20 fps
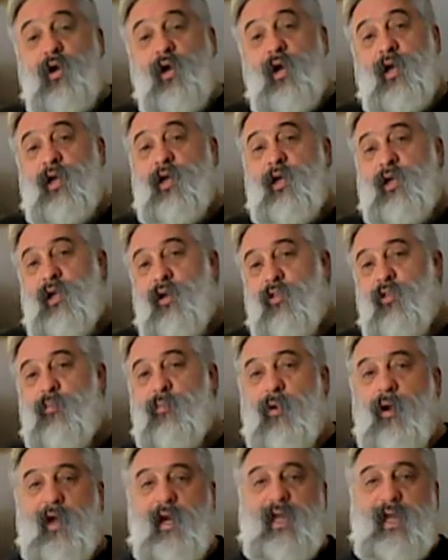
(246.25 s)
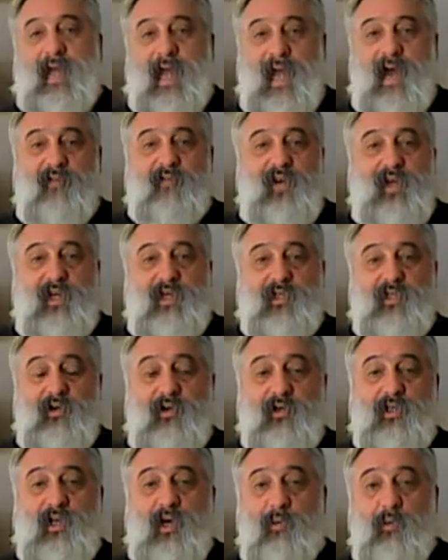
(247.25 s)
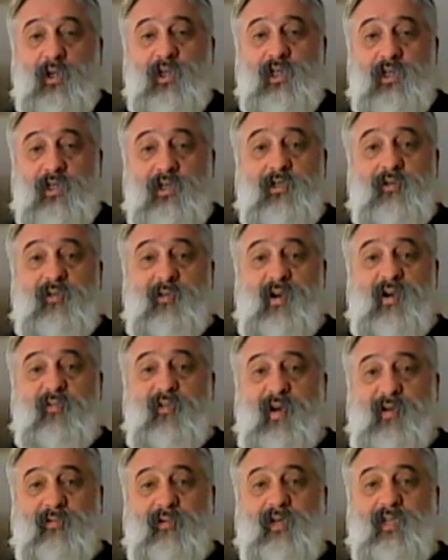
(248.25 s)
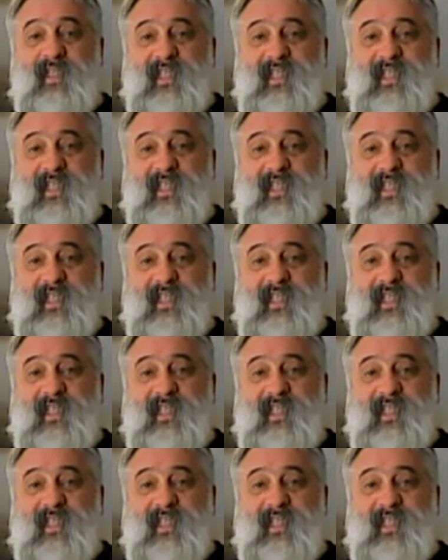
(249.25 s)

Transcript: another body cavity search. I want you to do me a favor.